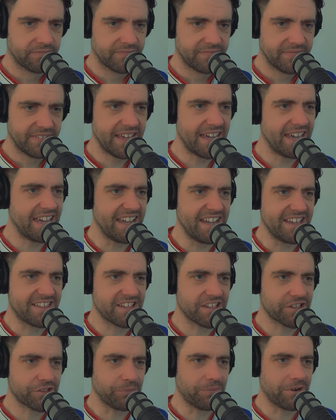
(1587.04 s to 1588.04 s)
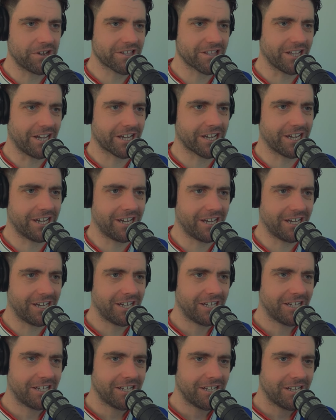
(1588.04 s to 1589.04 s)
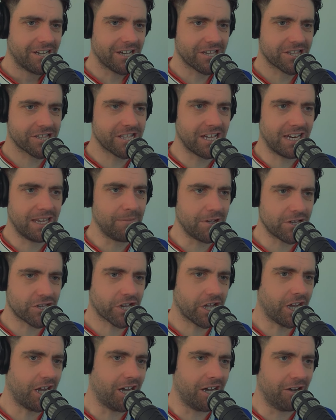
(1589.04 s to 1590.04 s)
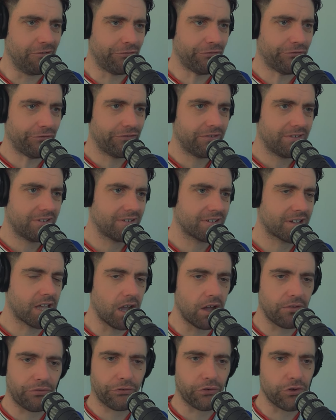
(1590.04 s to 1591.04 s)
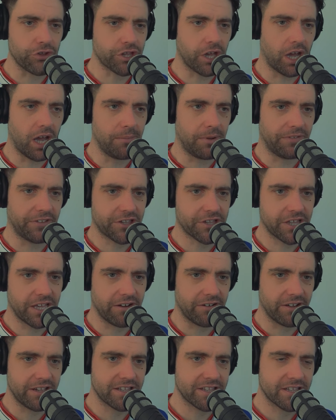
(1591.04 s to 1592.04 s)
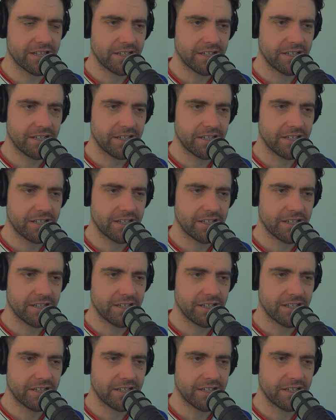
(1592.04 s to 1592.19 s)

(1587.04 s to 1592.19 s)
It is. It's almost like a still image cut of going through time on the series.